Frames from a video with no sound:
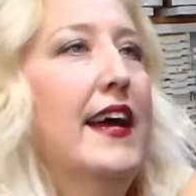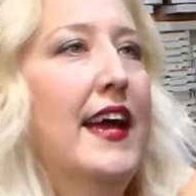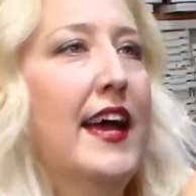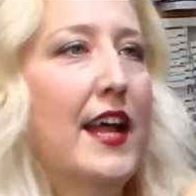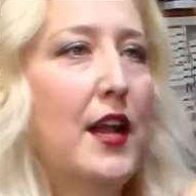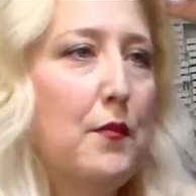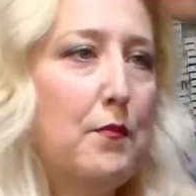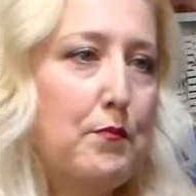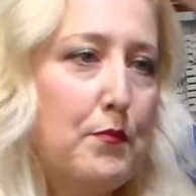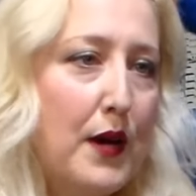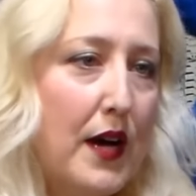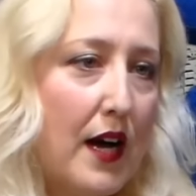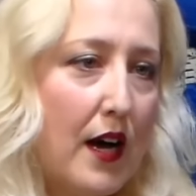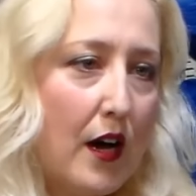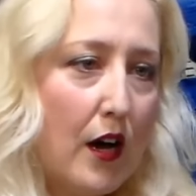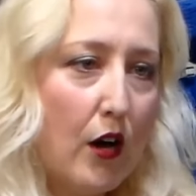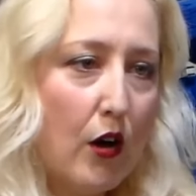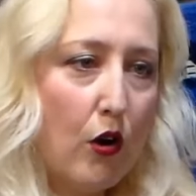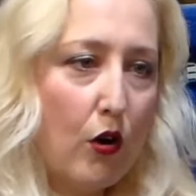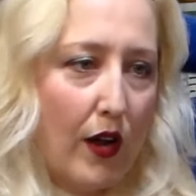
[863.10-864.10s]
I had
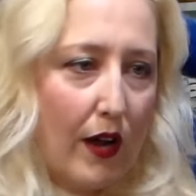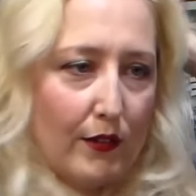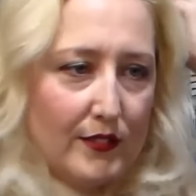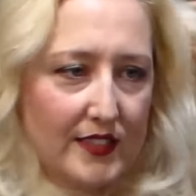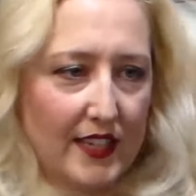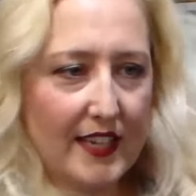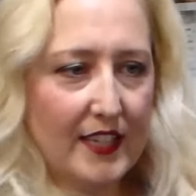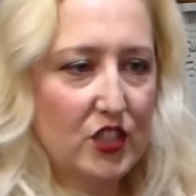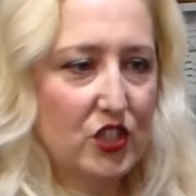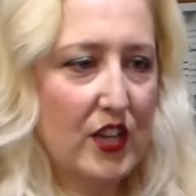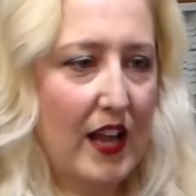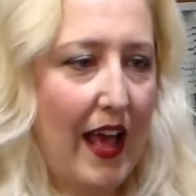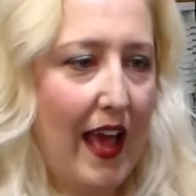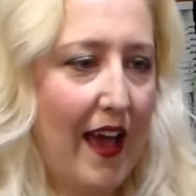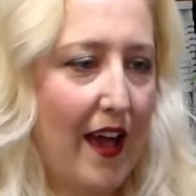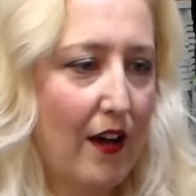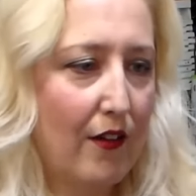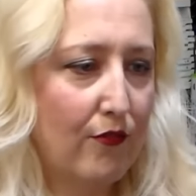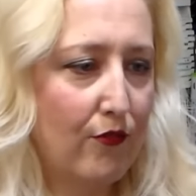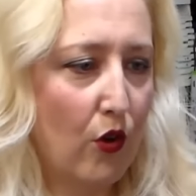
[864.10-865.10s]
about, I would say, 1.5
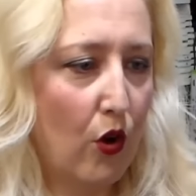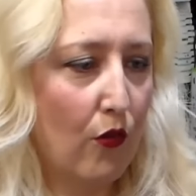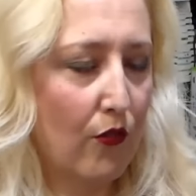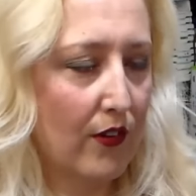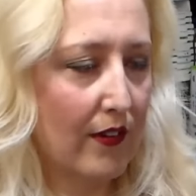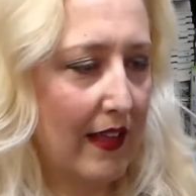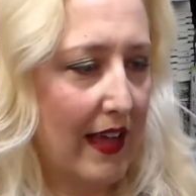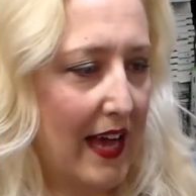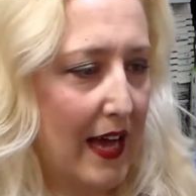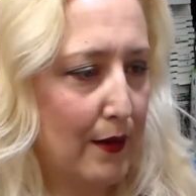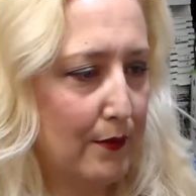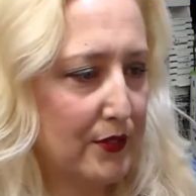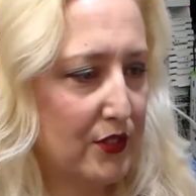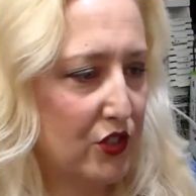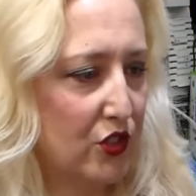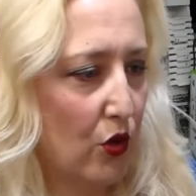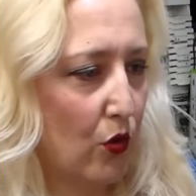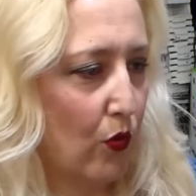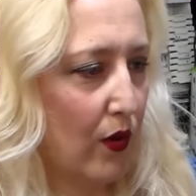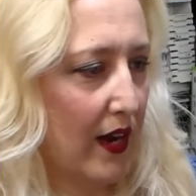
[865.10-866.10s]
inch overlap.
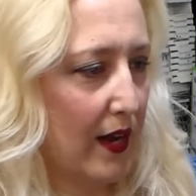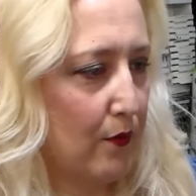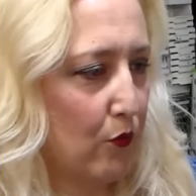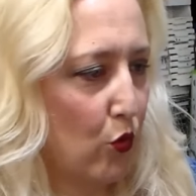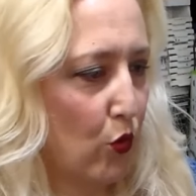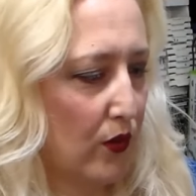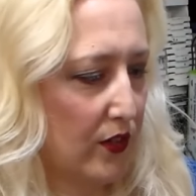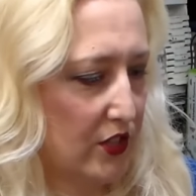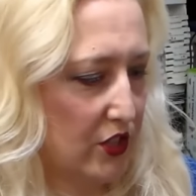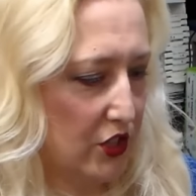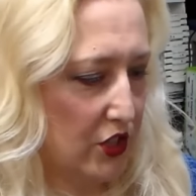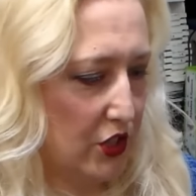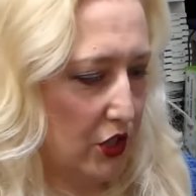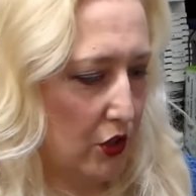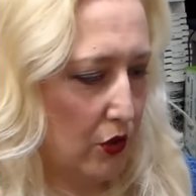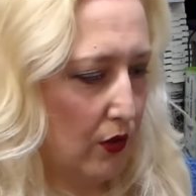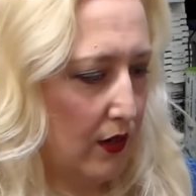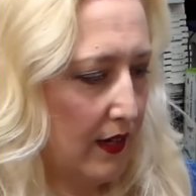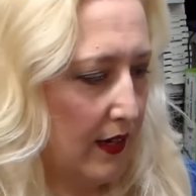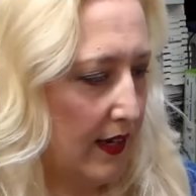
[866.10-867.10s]
So what I'm going to
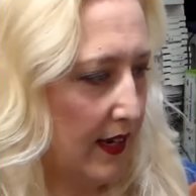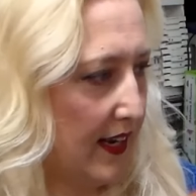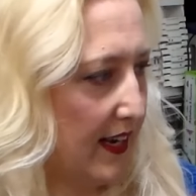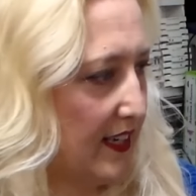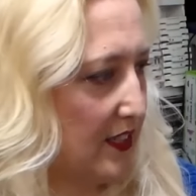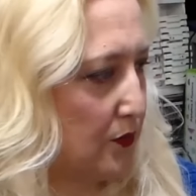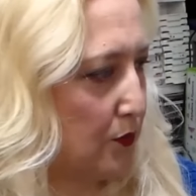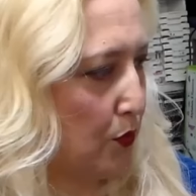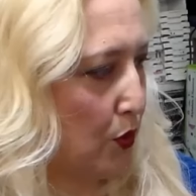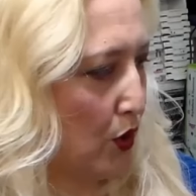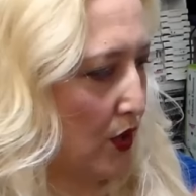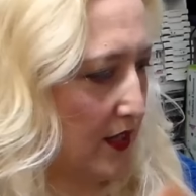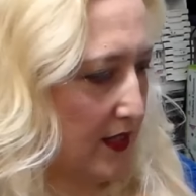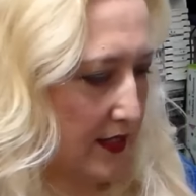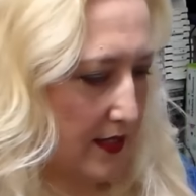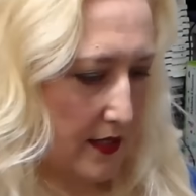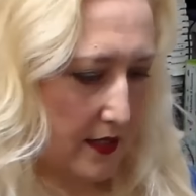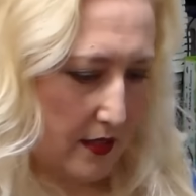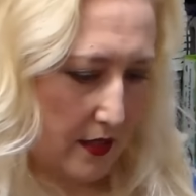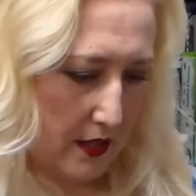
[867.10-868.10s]
do is
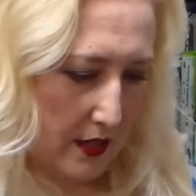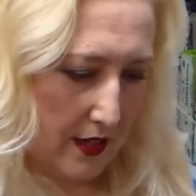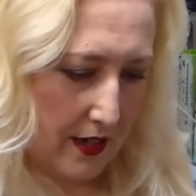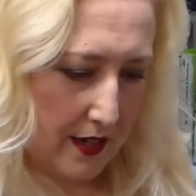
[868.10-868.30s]
put,